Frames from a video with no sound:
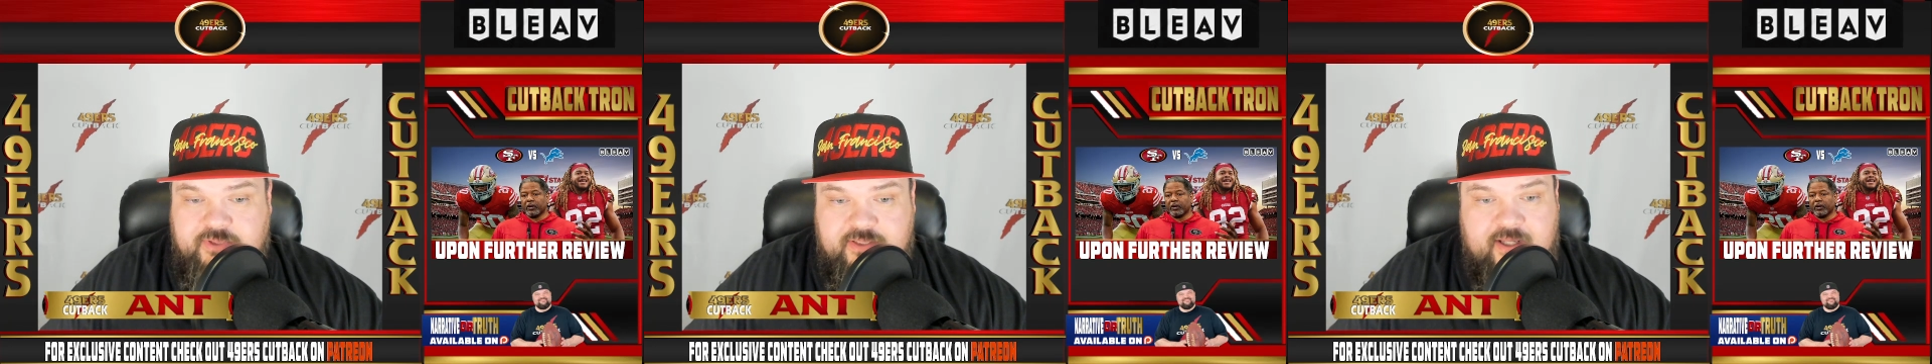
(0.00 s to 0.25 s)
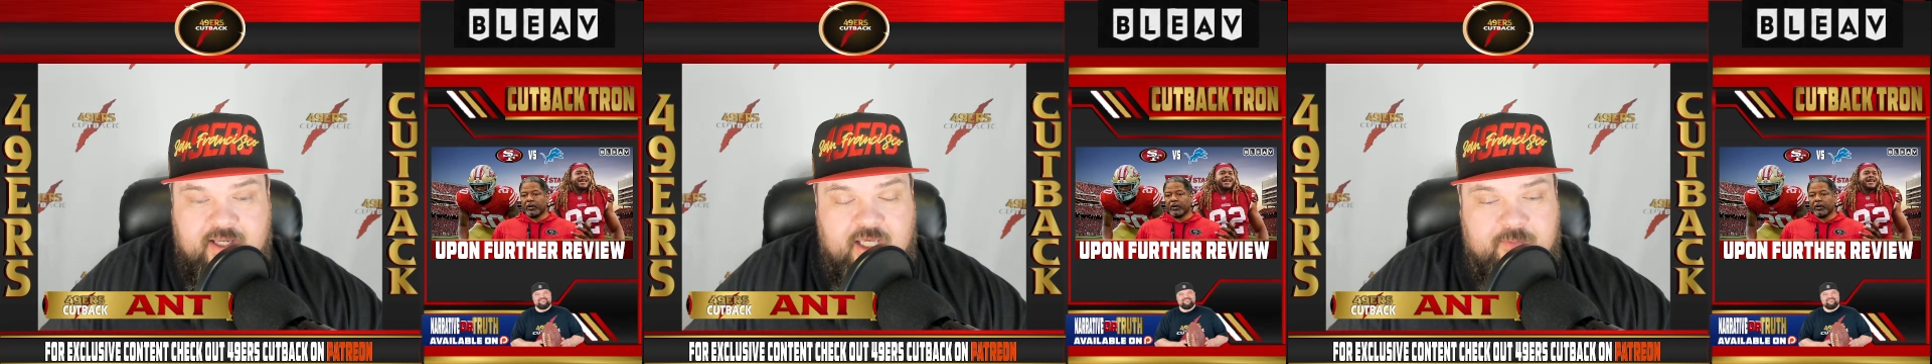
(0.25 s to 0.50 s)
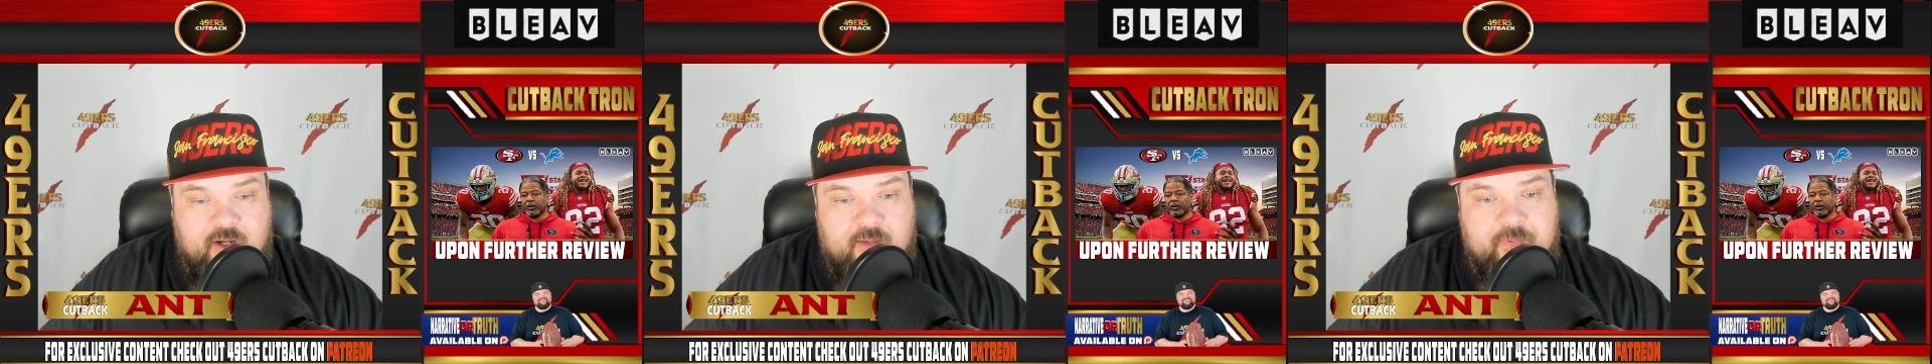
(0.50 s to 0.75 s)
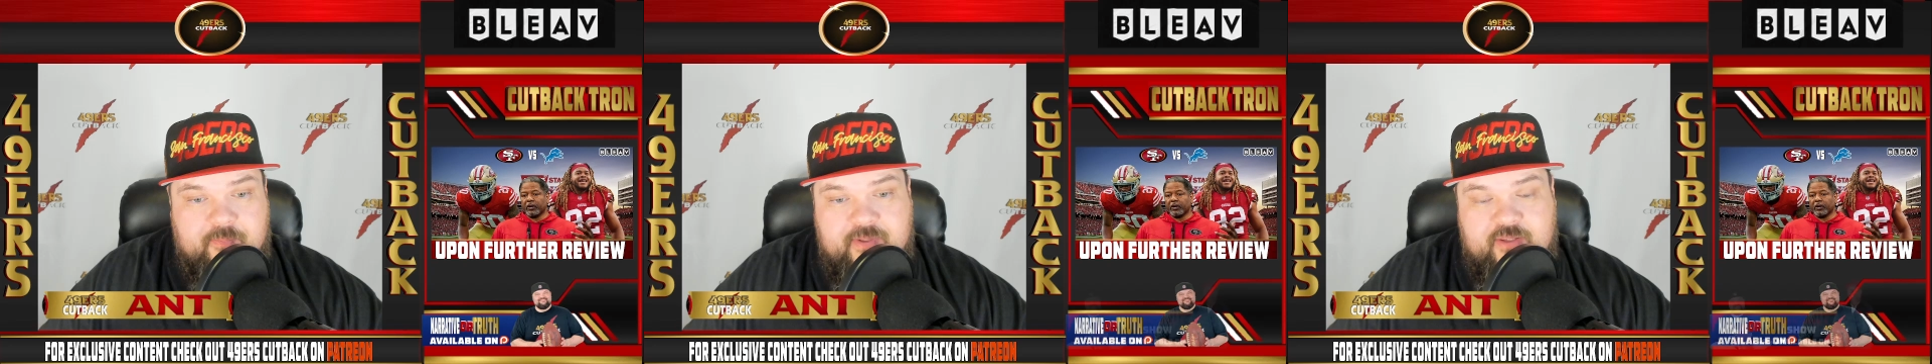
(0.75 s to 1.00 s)
did not come
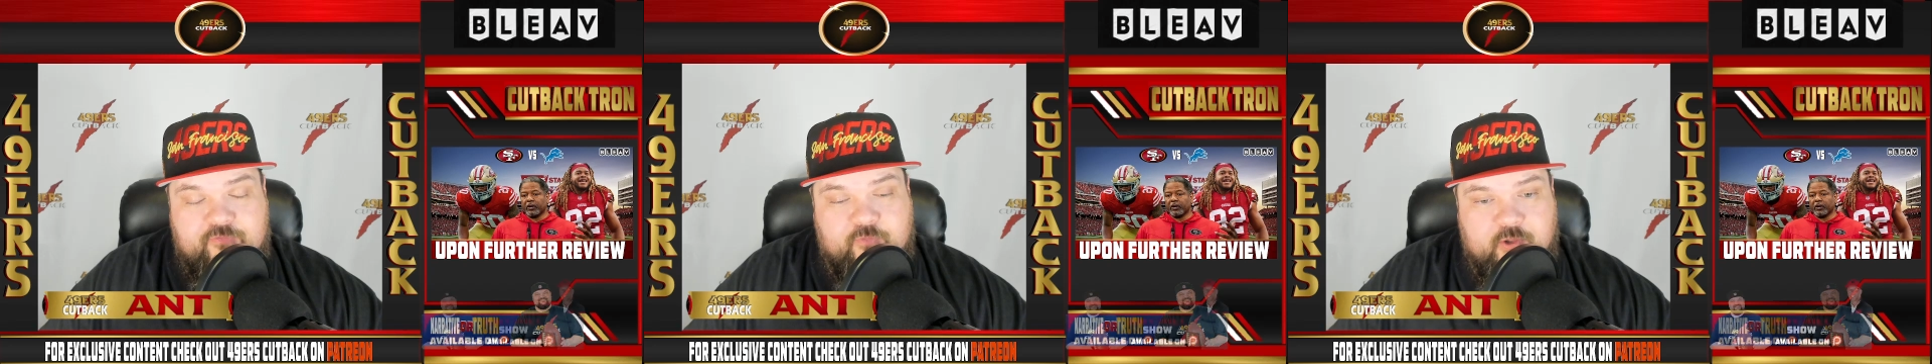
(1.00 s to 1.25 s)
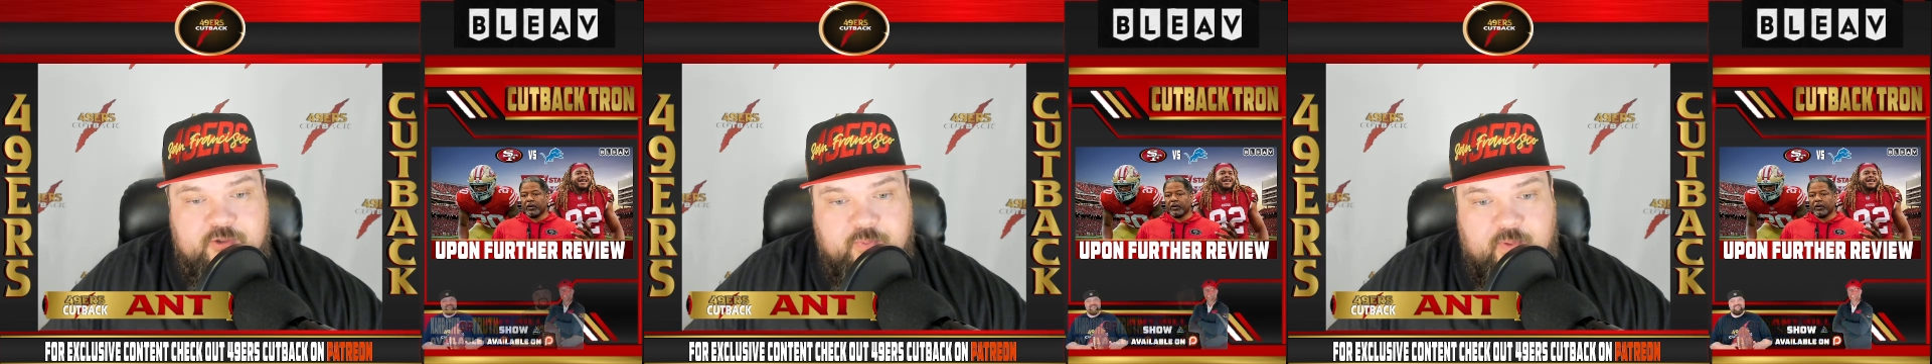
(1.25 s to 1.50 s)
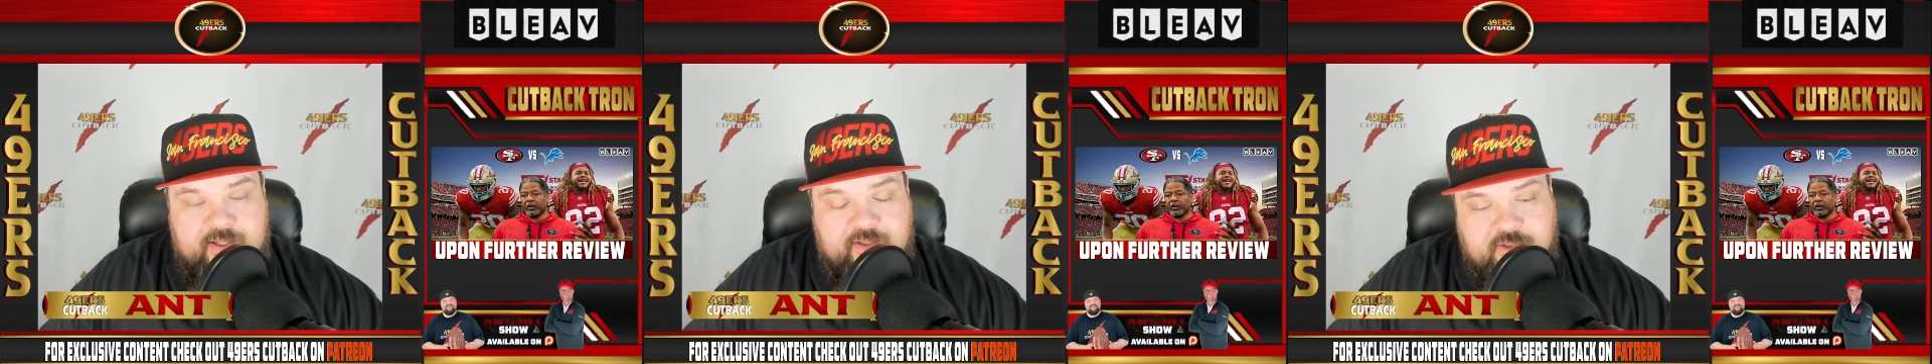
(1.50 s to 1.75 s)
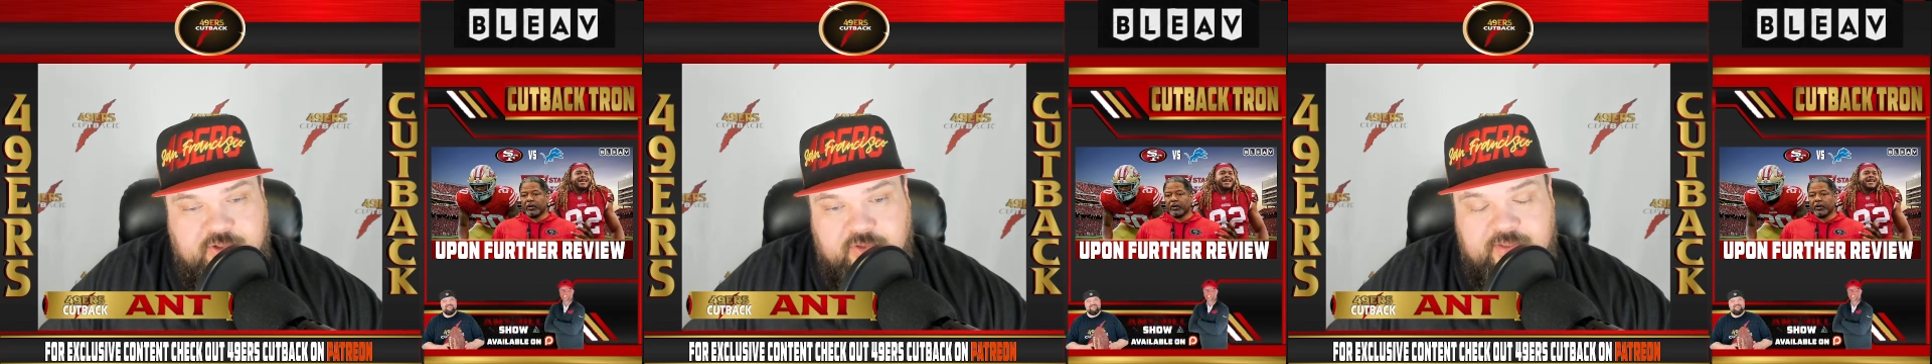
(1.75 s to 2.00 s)
up and be the force
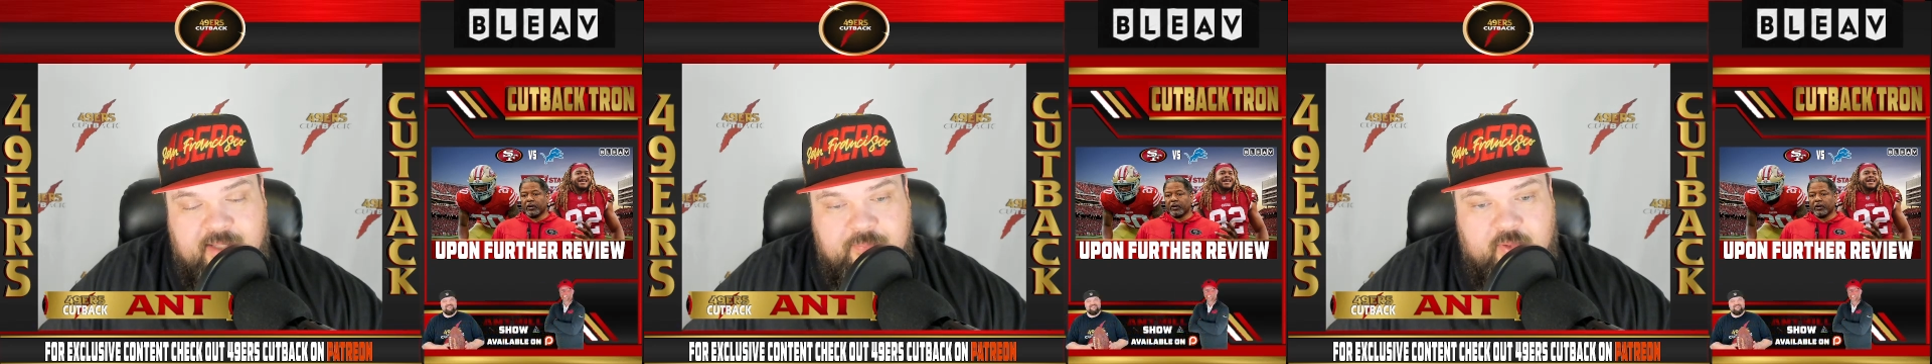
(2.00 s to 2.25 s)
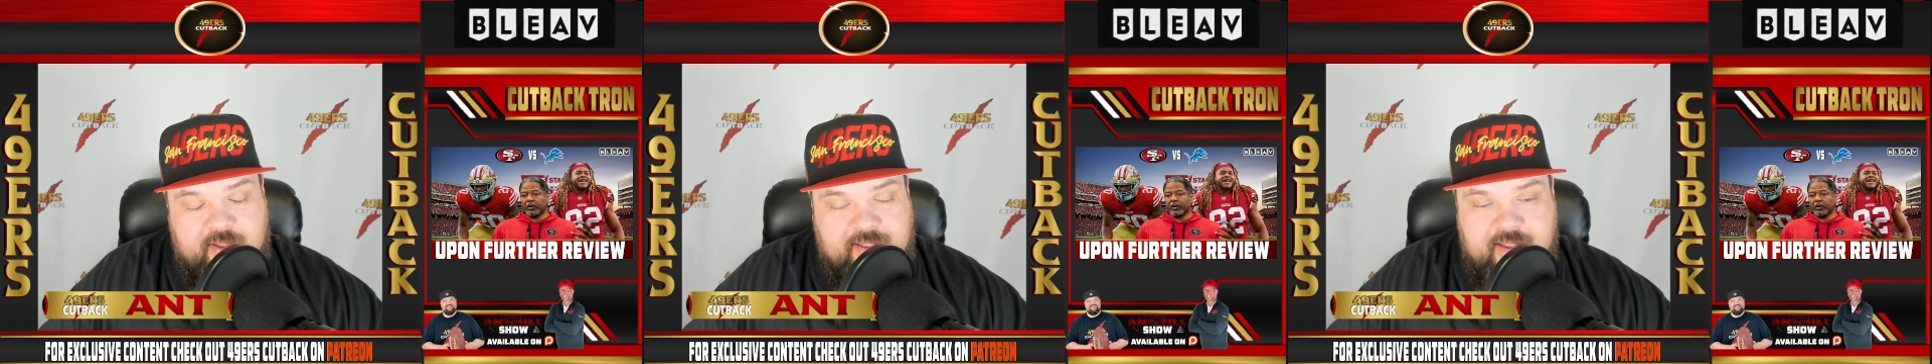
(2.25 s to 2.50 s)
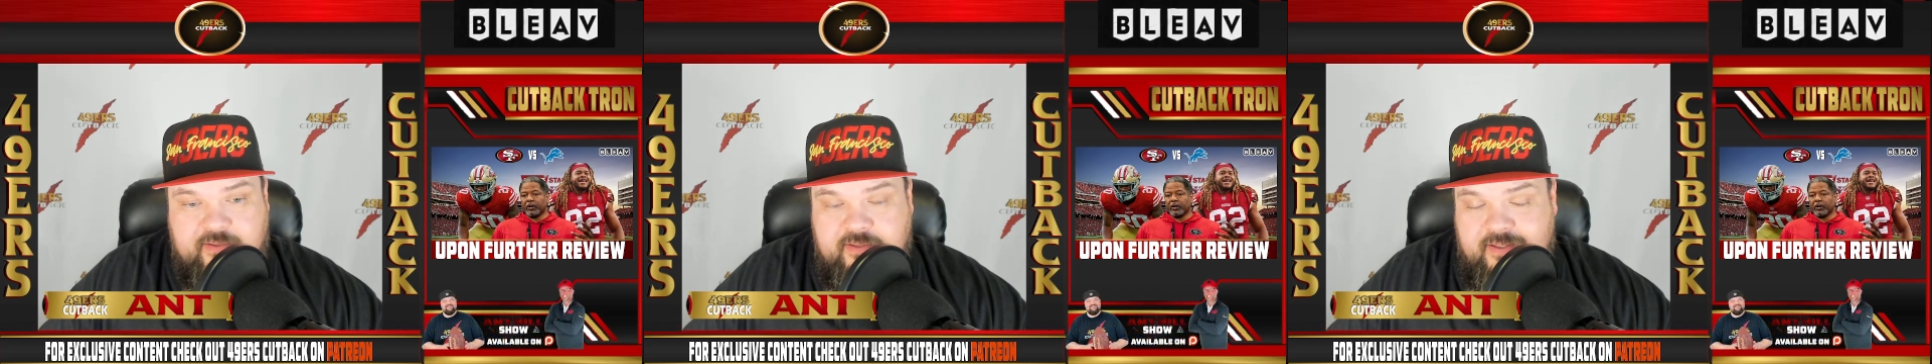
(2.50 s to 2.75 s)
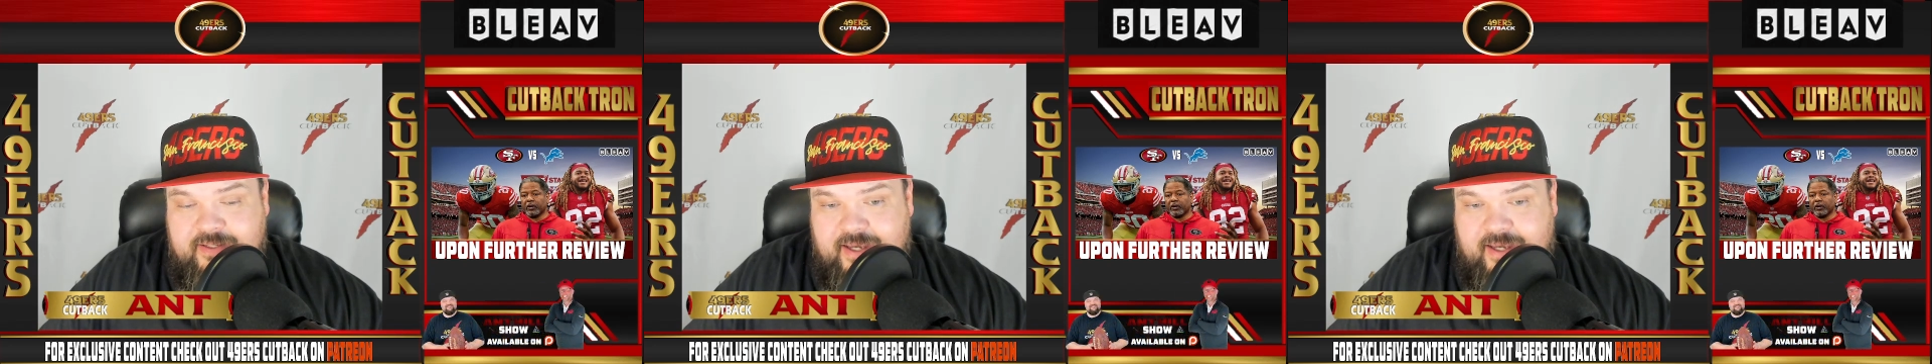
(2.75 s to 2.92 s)
player and turn that play in.